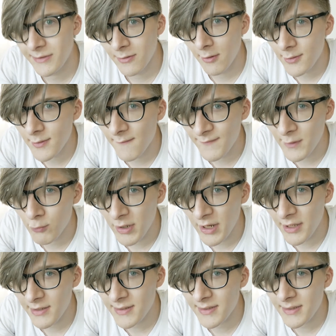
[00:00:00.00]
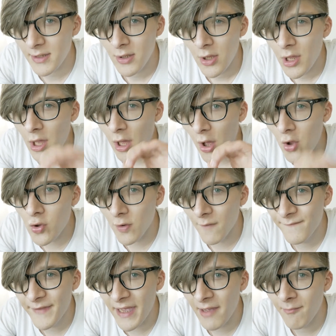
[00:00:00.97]
Lord of the Rings. All
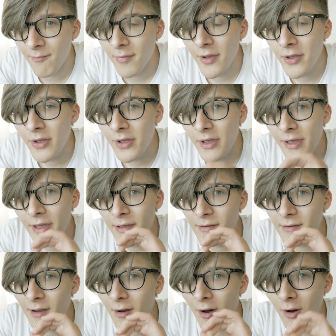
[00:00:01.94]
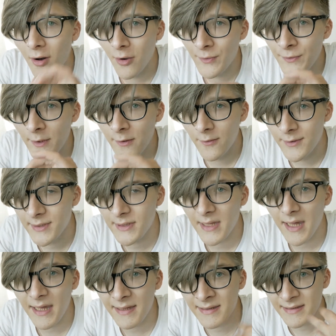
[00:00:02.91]
of them are those
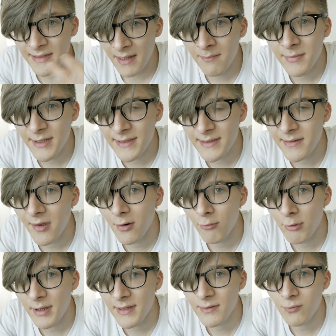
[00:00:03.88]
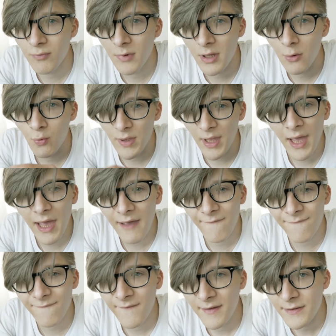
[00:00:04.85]
assembly stories where we
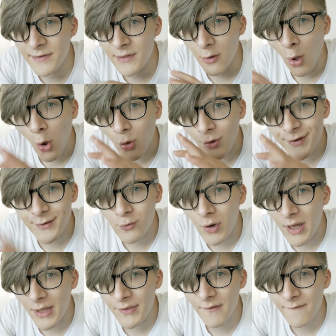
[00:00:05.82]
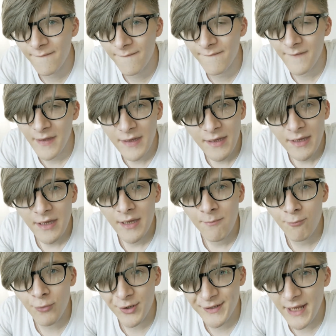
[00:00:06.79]
have the whole squad of
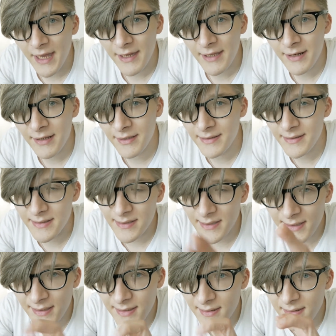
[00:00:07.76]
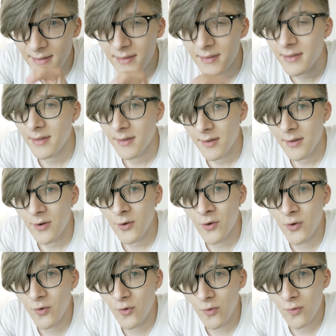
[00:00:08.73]
protagonists
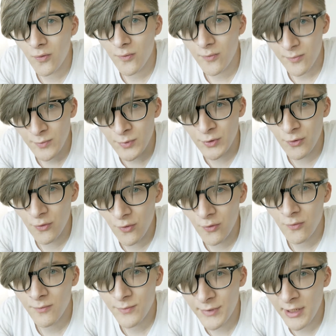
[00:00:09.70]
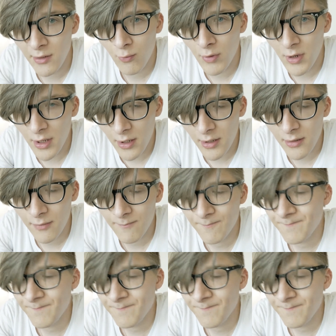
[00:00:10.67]
who do their work.